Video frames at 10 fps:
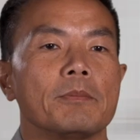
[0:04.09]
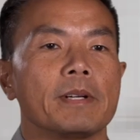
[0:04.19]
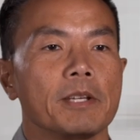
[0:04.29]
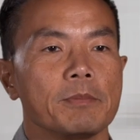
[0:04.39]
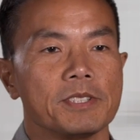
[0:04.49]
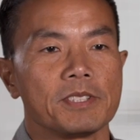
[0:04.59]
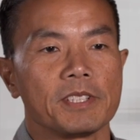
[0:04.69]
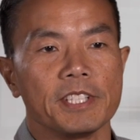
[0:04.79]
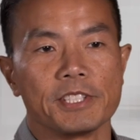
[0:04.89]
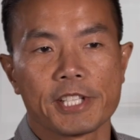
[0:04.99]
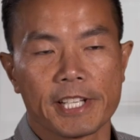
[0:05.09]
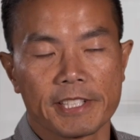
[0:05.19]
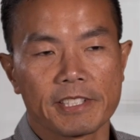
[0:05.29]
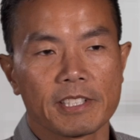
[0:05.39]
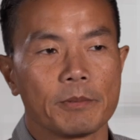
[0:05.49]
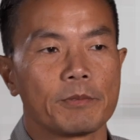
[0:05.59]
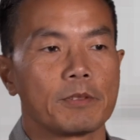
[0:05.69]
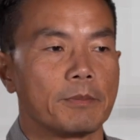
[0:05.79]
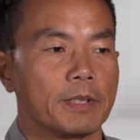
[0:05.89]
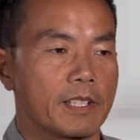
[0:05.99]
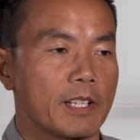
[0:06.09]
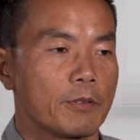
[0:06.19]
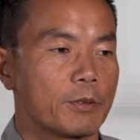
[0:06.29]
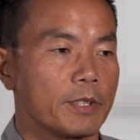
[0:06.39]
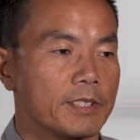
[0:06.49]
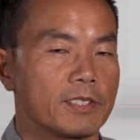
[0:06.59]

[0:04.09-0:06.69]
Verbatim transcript: My name is Ian Chan. I'm from the California